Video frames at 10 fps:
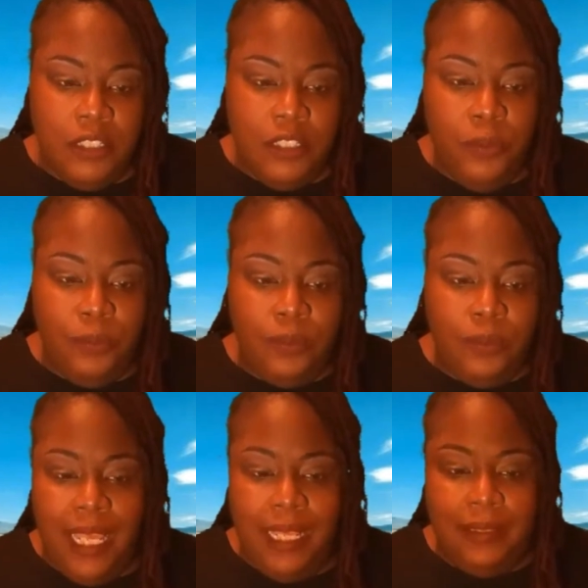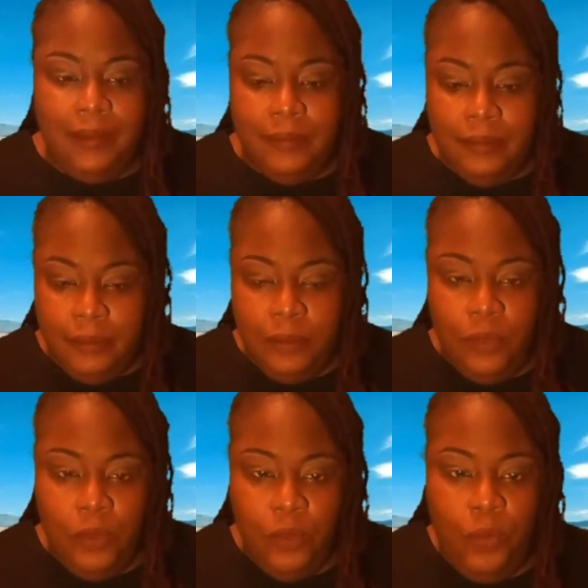Don't let
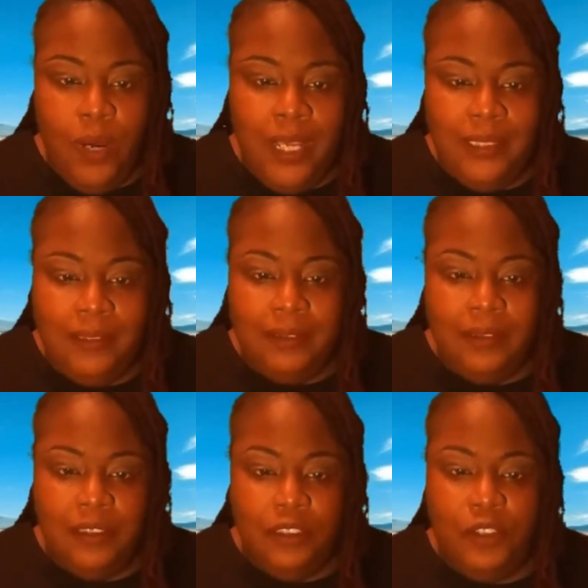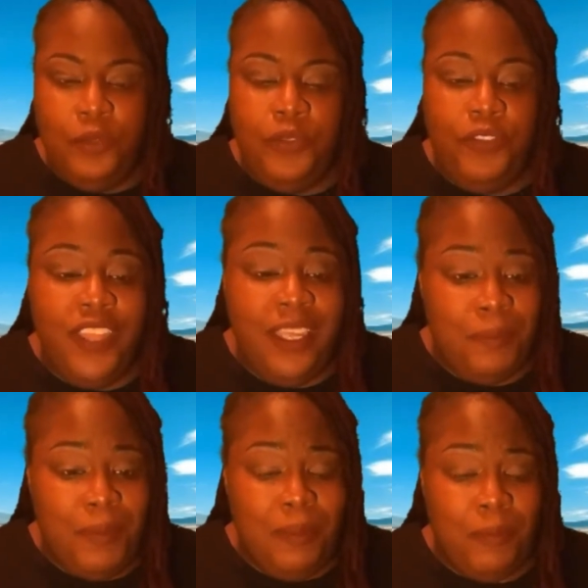what you
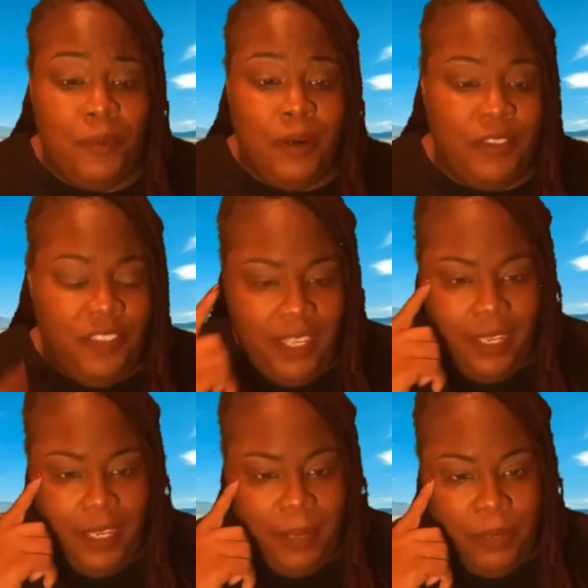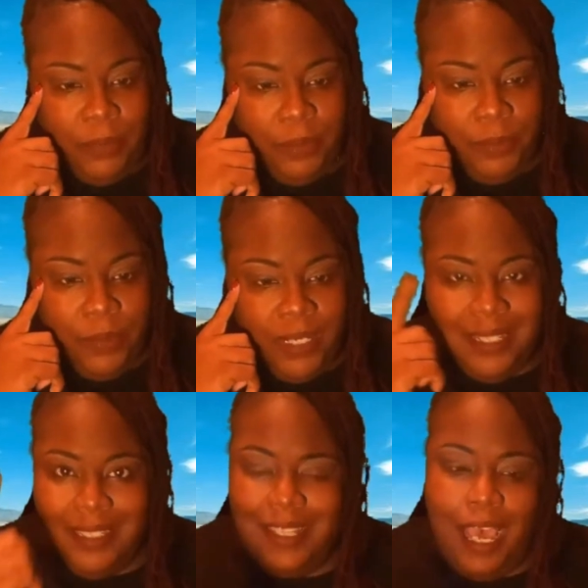think people are thinking about you
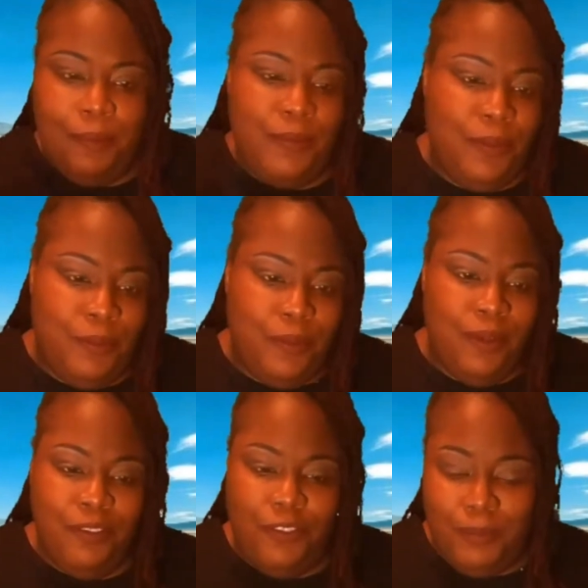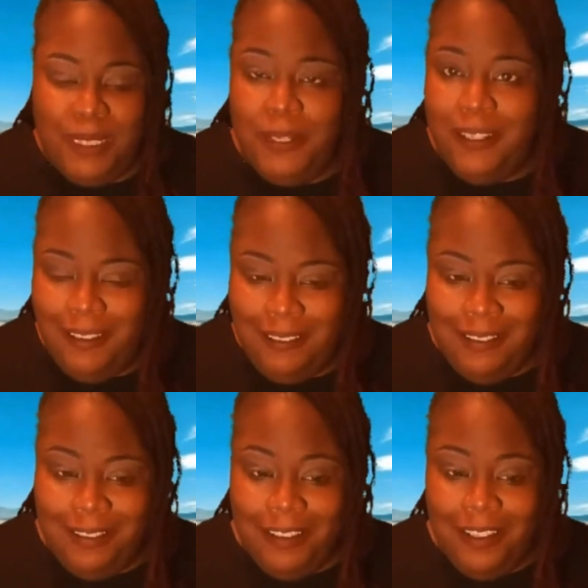stop you from
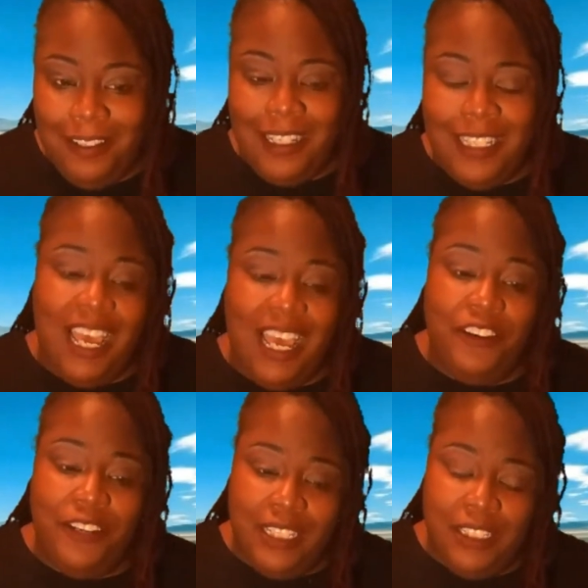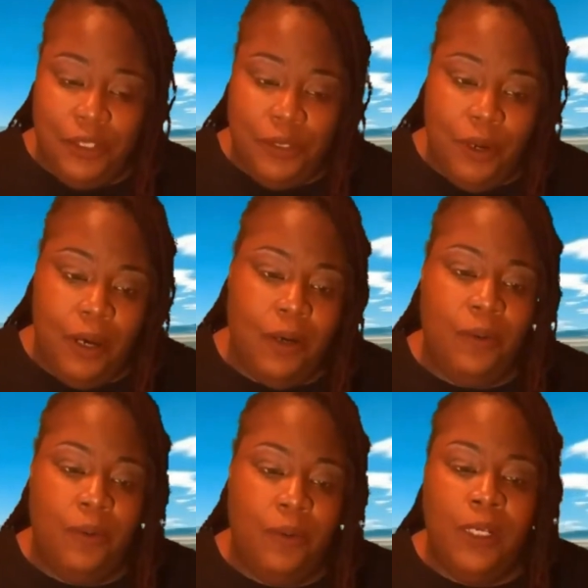speaking. Because I hear that too.
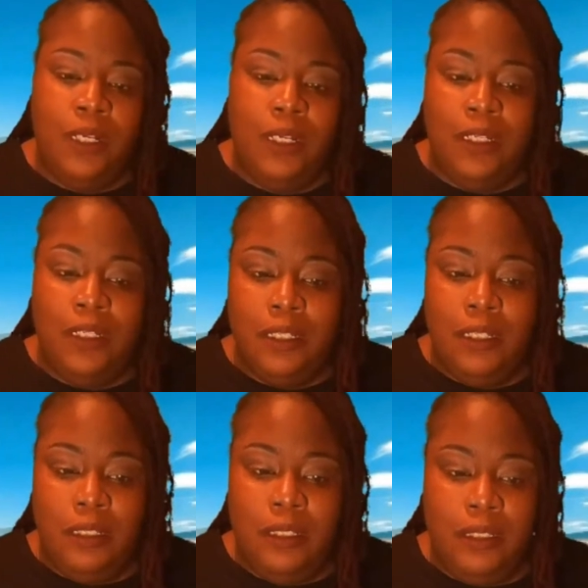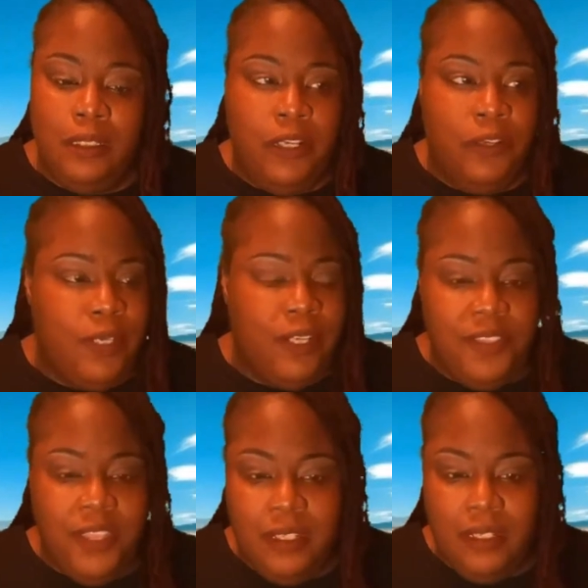Oh, they're going
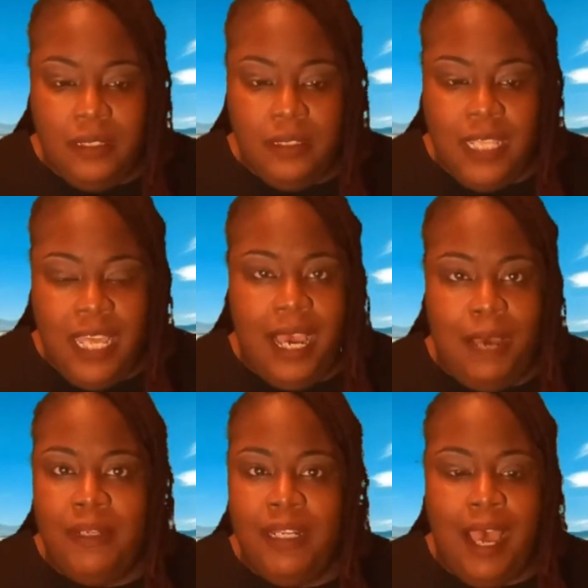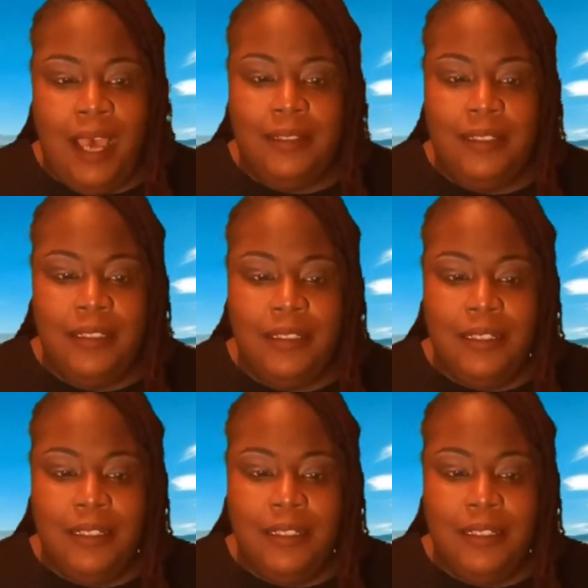to think that I'm not